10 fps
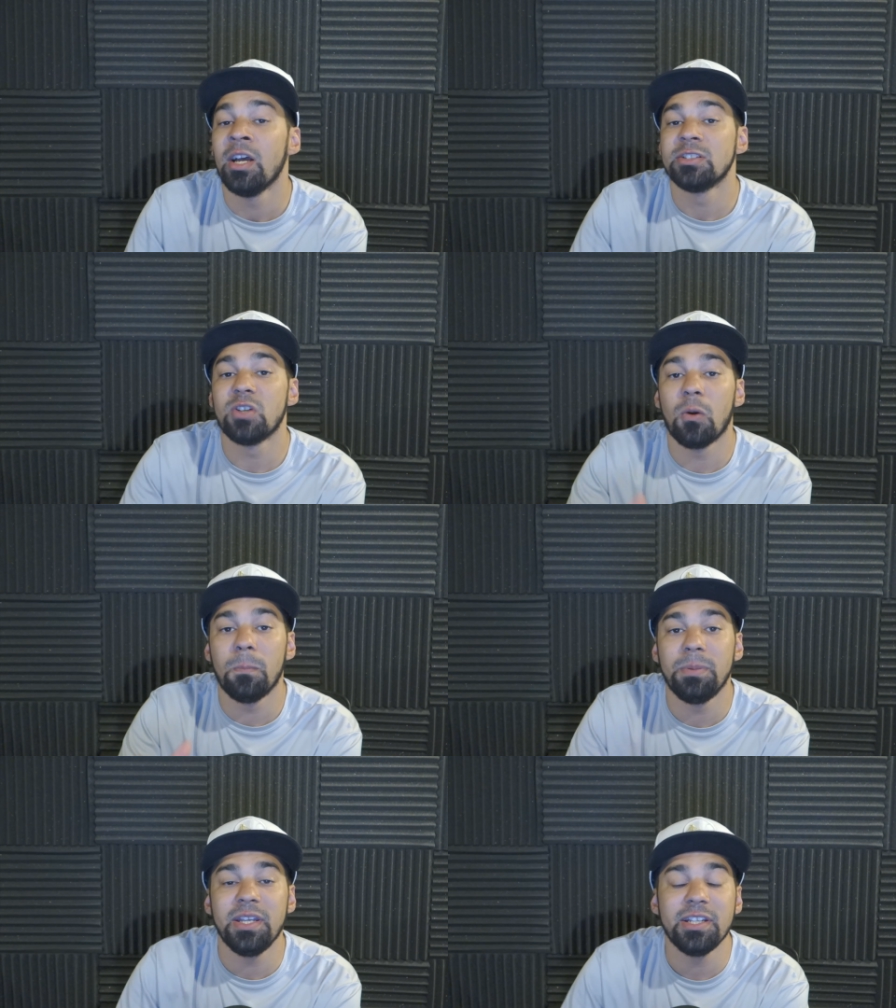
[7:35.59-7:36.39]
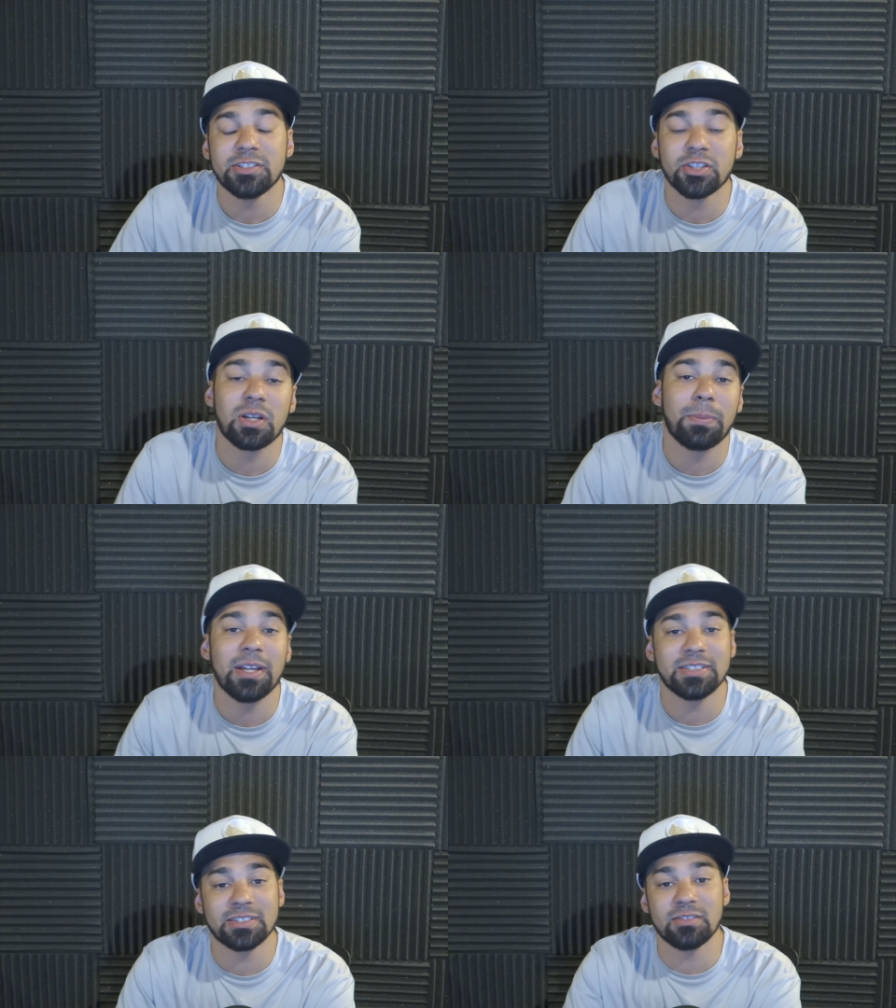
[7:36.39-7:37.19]
So be sure to pay
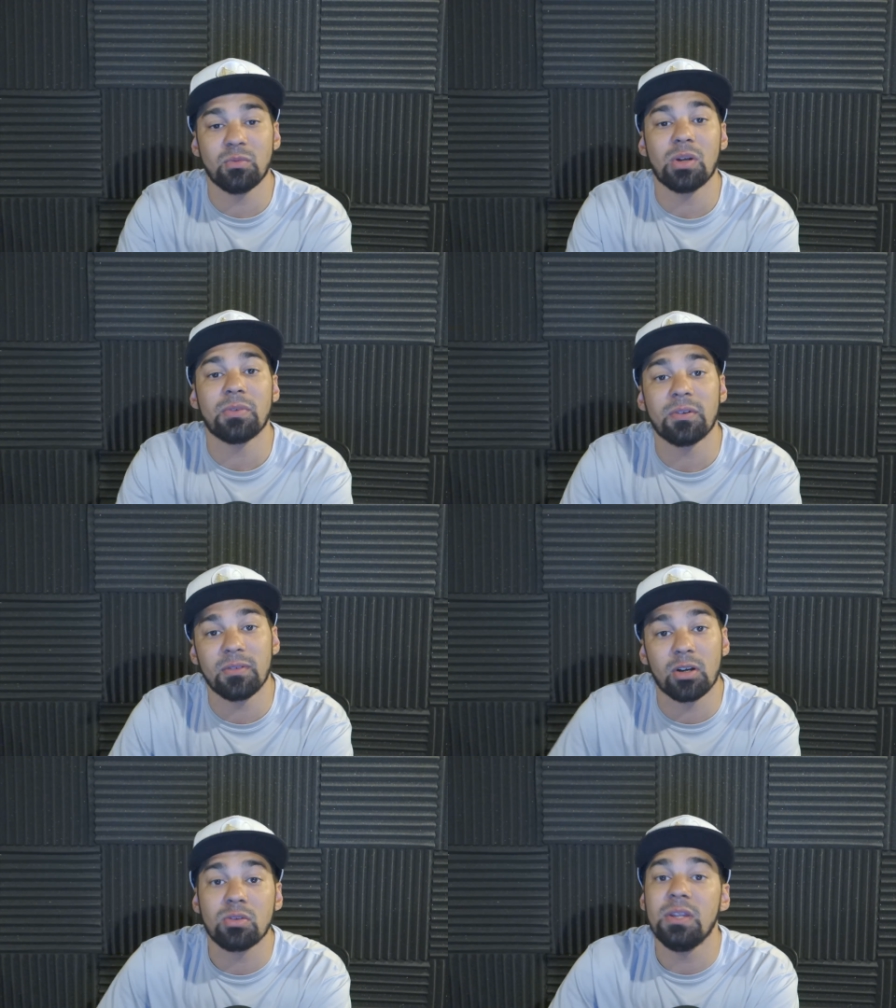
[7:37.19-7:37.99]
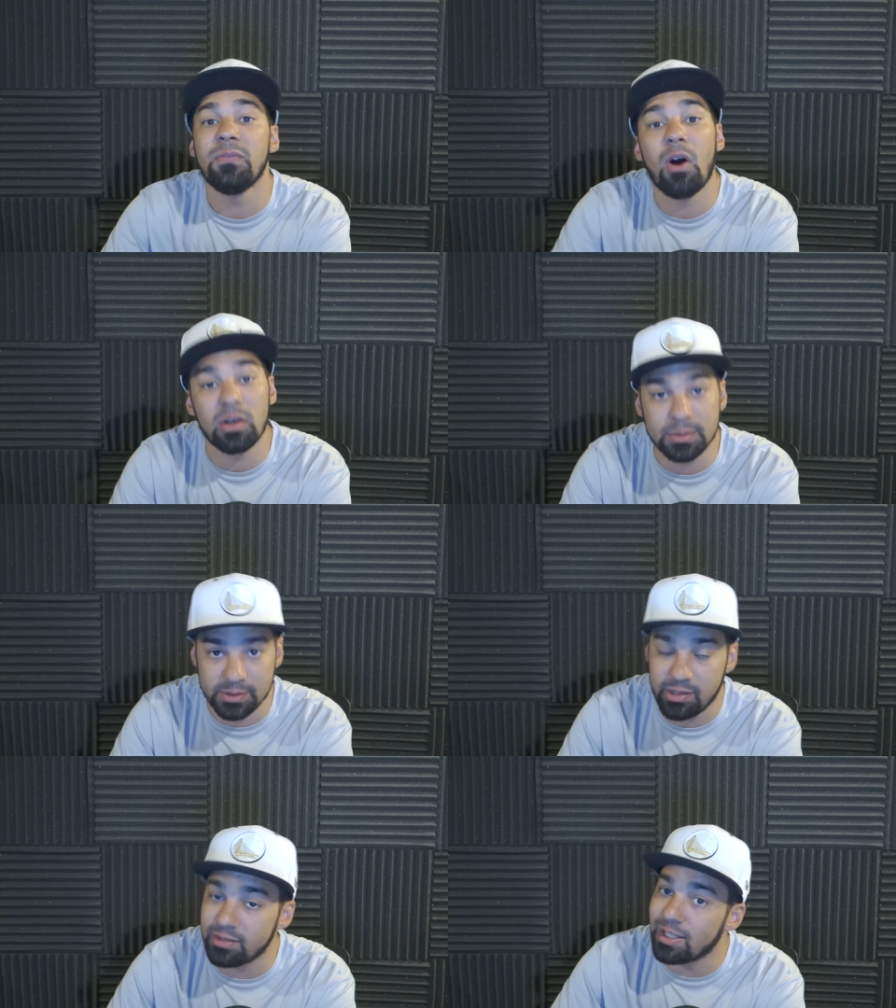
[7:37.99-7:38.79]
attention whenever early fall comes
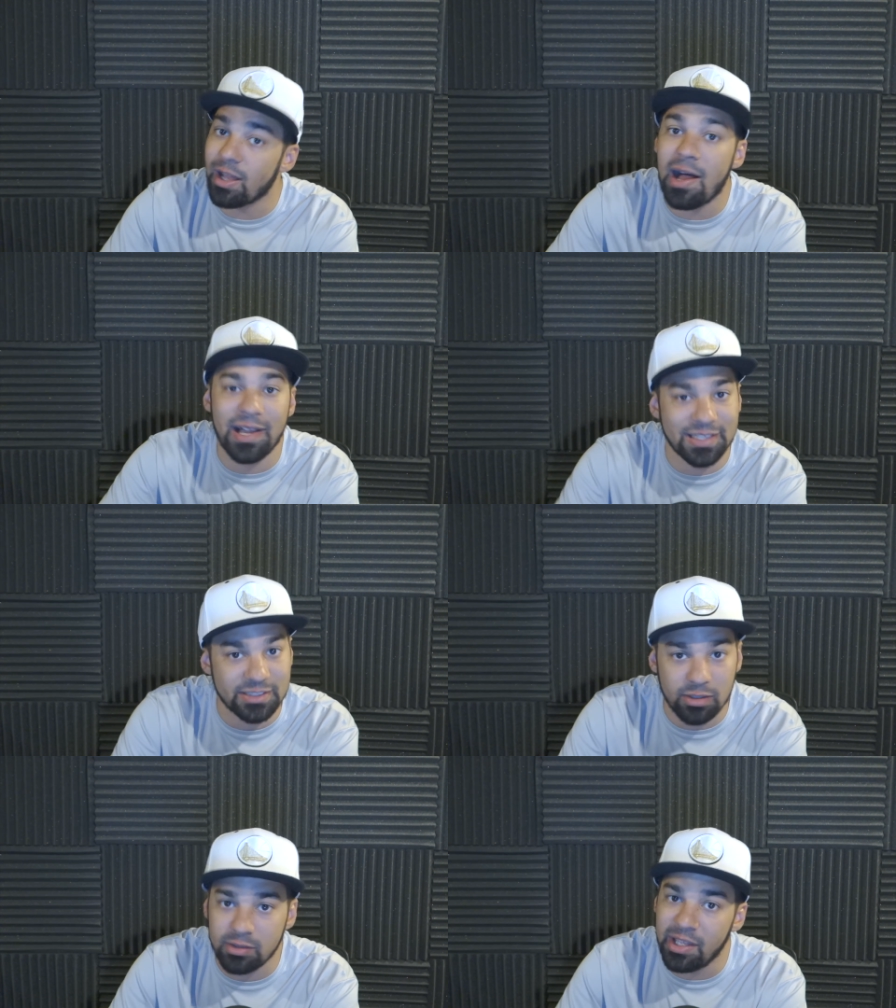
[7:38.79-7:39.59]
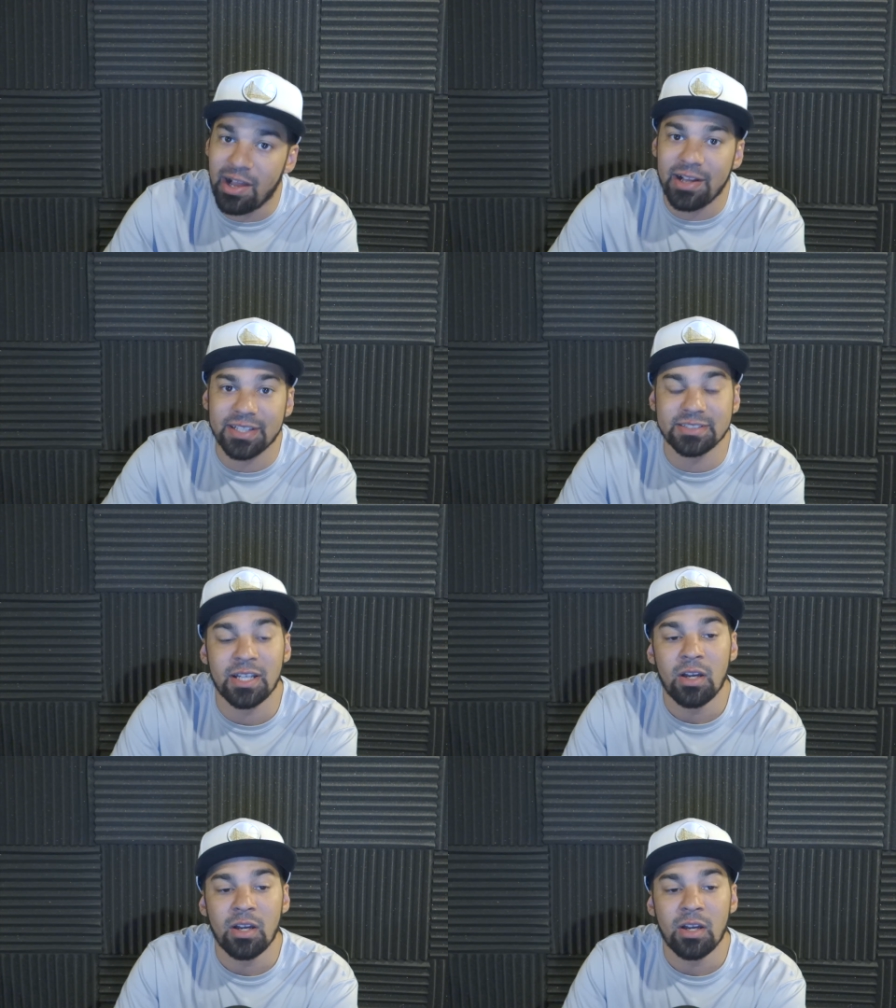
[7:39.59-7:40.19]
around, like August, early August,